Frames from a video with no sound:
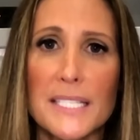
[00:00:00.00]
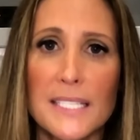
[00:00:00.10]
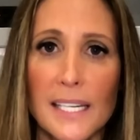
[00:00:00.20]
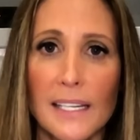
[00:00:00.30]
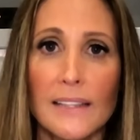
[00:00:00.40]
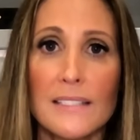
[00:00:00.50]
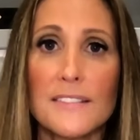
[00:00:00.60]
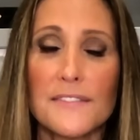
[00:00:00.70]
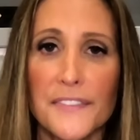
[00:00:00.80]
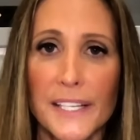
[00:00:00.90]
For
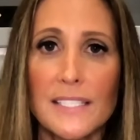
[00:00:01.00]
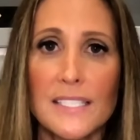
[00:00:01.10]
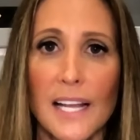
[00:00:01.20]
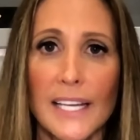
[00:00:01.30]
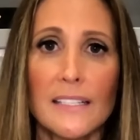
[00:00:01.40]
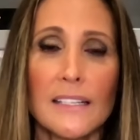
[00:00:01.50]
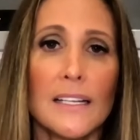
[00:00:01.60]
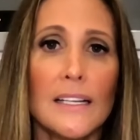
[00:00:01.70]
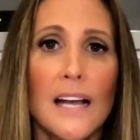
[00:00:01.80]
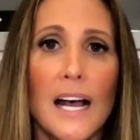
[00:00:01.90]
Stephanie, the
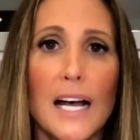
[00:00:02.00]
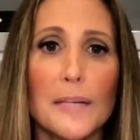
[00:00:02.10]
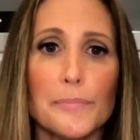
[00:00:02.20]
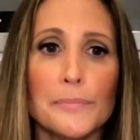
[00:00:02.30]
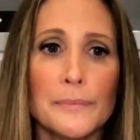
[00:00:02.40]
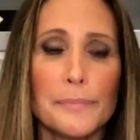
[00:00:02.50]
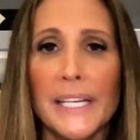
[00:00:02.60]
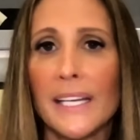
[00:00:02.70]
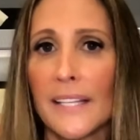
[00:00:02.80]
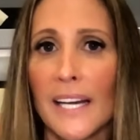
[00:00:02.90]
disillusionment was
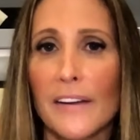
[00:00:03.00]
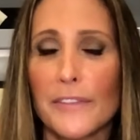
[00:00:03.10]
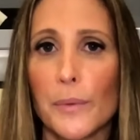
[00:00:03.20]
profound.